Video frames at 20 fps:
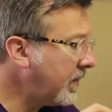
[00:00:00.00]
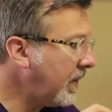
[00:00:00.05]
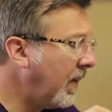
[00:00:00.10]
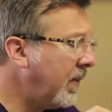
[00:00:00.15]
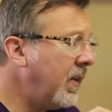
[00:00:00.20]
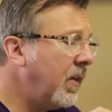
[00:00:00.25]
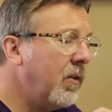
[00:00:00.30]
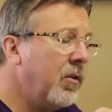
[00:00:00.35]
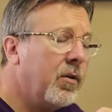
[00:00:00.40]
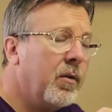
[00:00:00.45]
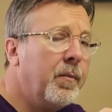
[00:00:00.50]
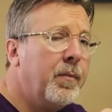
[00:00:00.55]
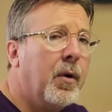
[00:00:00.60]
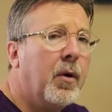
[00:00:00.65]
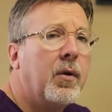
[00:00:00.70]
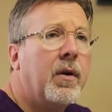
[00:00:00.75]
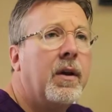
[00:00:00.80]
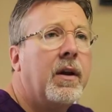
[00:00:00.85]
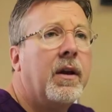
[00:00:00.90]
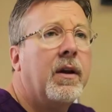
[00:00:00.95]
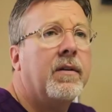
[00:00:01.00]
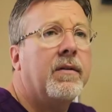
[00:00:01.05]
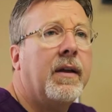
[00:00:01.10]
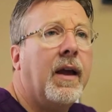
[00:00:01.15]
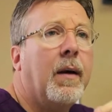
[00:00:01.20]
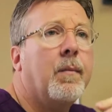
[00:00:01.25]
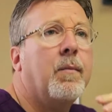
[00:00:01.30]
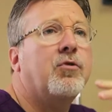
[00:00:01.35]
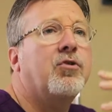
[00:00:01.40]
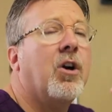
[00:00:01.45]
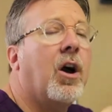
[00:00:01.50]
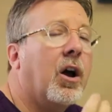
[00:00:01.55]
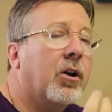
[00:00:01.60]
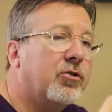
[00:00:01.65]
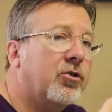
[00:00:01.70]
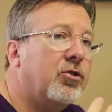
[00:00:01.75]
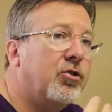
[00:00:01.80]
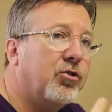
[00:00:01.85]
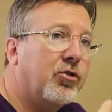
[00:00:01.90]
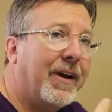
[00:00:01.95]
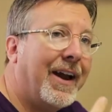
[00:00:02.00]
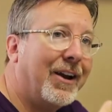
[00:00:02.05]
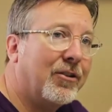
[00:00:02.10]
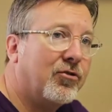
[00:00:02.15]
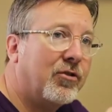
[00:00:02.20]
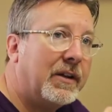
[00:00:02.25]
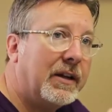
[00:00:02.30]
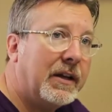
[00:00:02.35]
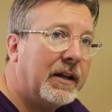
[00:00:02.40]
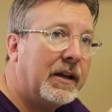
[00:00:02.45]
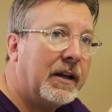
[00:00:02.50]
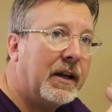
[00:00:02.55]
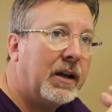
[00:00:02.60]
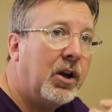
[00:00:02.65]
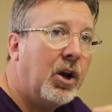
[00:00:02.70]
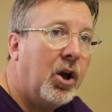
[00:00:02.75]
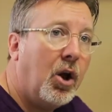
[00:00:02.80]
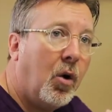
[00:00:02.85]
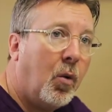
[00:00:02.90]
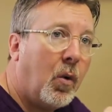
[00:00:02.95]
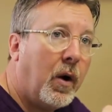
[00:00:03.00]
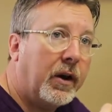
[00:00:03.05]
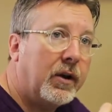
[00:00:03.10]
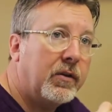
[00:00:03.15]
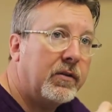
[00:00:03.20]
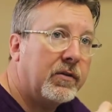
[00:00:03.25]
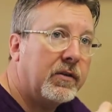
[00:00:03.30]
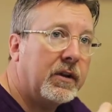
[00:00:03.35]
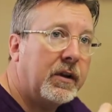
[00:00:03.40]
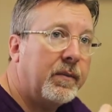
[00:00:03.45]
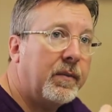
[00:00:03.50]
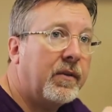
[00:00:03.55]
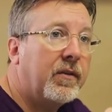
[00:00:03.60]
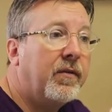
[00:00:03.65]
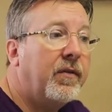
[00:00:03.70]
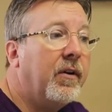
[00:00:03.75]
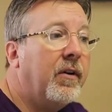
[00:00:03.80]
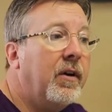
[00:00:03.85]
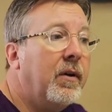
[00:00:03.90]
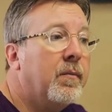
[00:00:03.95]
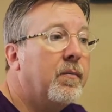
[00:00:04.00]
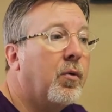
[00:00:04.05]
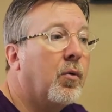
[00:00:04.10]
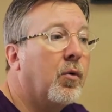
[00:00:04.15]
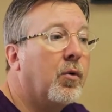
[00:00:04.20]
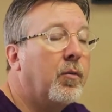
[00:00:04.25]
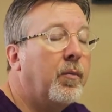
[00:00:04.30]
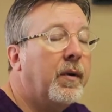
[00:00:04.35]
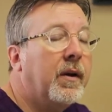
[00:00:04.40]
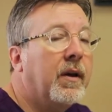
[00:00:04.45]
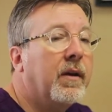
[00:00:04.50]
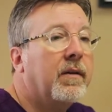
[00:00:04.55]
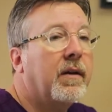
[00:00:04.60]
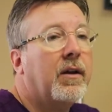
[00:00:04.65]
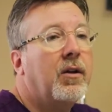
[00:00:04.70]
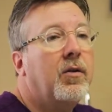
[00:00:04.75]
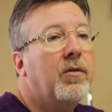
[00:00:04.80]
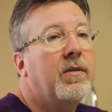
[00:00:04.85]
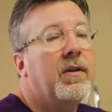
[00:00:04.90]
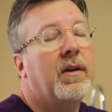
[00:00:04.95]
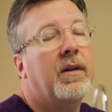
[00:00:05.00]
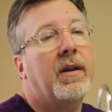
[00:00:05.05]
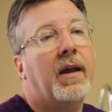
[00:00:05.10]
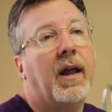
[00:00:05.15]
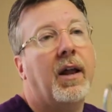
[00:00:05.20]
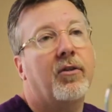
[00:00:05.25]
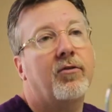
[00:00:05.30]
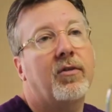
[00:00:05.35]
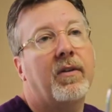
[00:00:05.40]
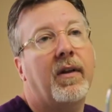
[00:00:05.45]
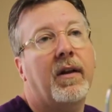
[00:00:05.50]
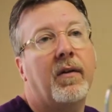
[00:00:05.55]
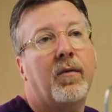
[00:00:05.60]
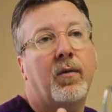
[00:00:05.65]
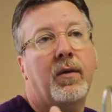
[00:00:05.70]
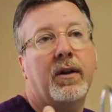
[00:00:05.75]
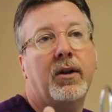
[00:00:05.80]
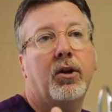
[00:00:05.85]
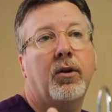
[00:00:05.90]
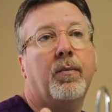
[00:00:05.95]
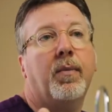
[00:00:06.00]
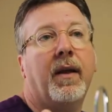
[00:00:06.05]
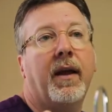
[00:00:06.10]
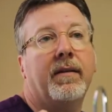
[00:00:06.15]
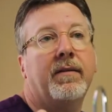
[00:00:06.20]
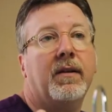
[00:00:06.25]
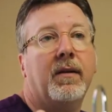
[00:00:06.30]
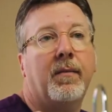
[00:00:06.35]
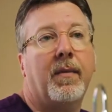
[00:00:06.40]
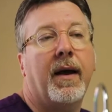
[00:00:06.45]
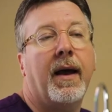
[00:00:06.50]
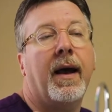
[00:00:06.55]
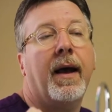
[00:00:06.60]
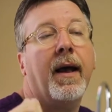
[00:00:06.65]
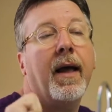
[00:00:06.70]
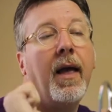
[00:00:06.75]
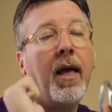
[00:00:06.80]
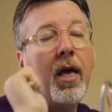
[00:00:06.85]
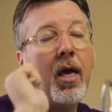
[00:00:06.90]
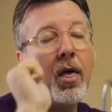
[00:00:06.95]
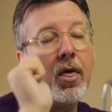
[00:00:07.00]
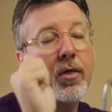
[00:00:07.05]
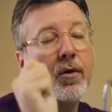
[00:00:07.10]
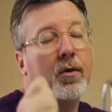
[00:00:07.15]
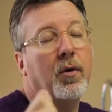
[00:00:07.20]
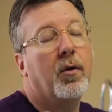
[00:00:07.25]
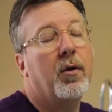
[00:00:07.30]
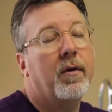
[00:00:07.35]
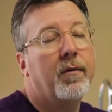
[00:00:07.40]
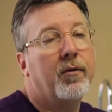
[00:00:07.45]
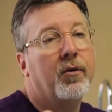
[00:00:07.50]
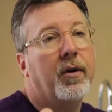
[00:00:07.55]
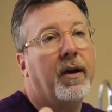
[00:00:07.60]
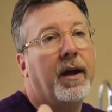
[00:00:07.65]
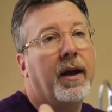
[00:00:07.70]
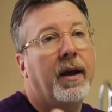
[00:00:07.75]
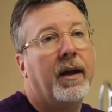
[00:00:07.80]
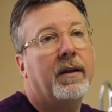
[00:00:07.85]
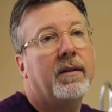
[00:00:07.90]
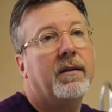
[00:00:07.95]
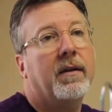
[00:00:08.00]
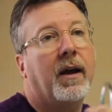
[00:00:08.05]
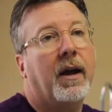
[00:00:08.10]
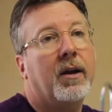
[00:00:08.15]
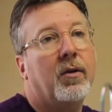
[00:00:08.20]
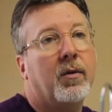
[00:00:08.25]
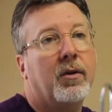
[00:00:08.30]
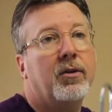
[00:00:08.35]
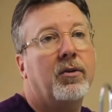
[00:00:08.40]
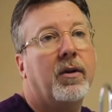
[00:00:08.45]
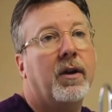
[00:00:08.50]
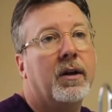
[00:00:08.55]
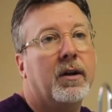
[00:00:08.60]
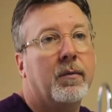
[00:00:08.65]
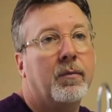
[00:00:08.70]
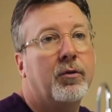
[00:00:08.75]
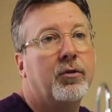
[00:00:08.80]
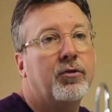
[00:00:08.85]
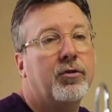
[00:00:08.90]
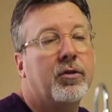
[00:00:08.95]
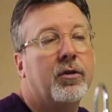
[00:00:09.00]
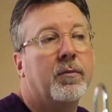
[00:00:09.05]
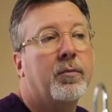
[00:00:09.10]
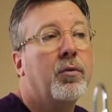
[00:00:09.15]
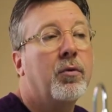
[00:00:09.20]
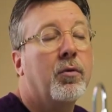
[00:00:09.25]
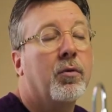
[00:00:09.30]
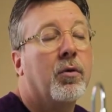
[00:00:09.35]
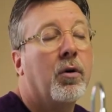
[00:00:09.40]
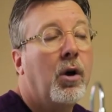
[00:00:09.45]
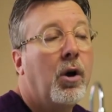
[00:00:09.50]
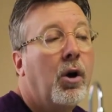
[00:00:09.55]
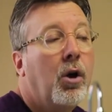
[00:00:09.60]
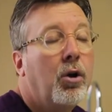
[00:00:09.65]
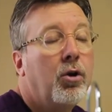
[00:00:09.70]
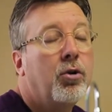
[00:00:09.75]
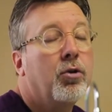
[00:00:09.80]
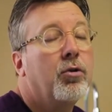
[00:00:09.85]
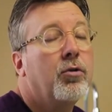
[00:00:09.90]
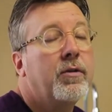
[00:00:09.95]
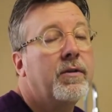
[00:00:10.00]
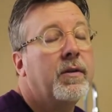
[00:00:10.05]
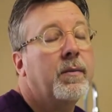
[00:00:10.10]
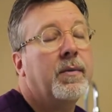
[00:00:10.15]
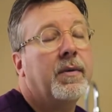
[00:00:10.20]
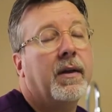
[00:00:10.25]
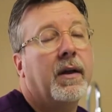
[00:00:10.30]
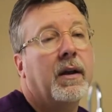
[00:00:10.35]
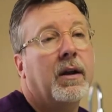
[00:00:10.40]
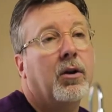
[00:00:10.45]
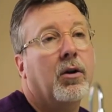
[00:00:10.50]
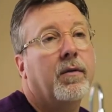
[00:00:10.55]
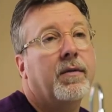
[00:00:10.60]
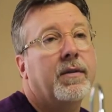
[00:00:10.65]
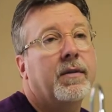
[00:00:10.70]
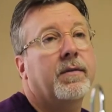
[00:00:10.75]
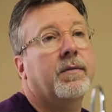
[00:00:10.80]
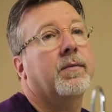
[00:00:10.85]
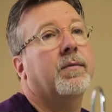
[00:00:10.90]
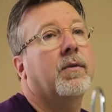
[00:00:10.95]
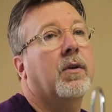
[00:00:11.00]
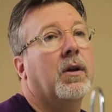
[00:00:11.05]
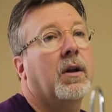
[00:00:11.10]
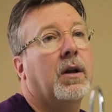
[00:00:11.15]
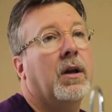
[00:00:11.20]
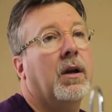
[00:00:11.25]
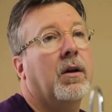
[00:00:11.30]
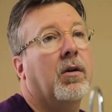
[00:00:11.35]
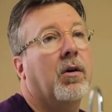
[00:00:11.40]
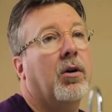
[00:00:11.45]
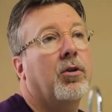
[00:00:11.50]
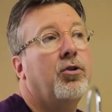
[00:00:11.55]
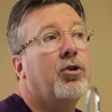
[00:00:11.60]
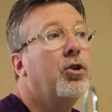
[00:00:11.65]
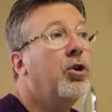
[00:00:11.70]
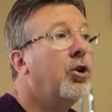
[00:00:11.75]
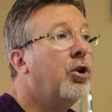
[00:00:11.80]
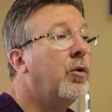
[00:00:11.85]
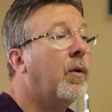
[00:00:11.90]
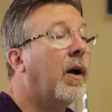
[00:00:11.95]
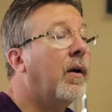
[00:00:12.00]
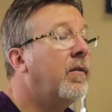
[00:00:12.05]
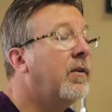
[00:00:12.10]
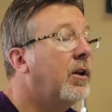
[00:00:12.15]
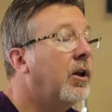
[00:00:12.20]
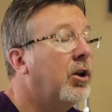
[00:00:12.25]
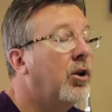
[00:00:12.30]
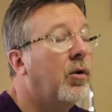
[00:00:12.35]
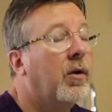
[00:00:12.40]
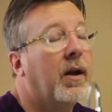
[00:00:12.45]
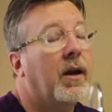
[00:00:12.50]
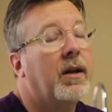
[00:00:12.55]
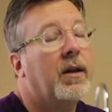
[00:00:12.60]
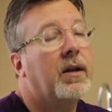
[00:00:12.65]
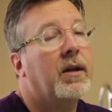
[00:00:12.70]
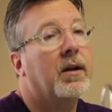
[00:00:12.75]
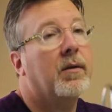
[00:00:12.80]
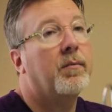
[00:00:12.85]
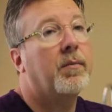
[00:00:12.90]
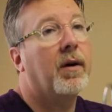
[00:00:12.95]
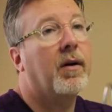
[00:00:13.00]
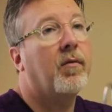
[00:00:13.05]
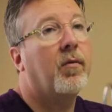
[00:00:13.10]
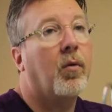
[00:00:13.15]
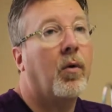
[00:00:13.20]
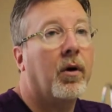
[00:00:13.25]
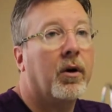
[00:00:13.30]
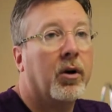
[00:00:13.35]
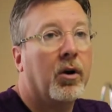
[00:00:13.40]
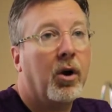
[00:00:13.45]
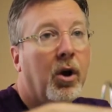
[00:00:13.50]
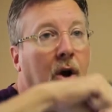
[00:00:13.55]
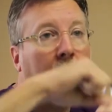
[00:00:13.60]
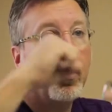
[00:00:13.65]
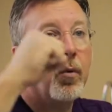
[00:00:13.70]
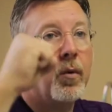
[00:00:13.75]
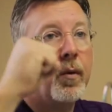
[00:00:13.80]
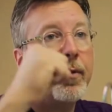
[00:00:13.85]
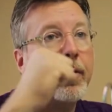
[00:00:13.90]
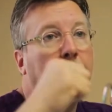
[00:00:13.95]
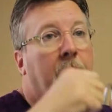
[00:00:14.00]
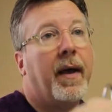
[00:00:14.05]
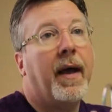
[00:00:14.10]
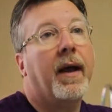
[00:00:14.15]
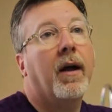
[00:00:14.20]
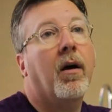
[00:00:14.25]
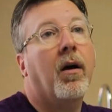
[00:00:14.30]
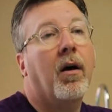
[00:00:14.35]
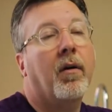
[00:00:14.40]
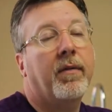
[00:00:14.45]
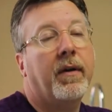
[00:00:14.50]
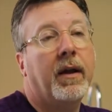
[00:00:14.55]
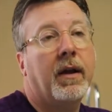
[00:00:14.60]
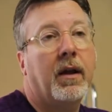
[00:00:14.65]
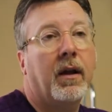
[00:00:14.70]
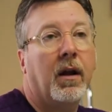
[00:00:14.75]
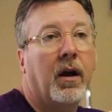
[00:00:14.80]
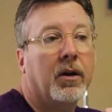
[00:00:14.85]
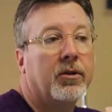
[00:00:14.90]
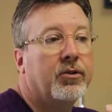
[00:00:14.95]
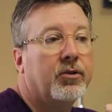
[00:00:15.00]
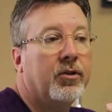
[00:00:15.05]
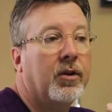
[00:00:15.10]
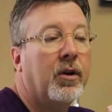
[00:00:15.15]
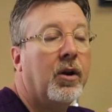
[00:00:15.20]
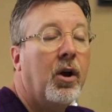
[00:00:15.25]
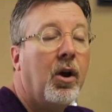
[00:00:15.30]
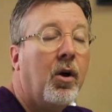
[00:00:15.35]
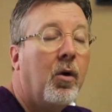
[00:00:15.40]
The other component is how much oxygen you're actually getting while you sleep. It's very important because I use the analogy that if we take a plastic bag, throw it over your head, tie it around your neck and push it in a pool, your sympathetic nervous system is going to kick on. You're going to do everything you can to get above water, rip the bag off, and get oxygen.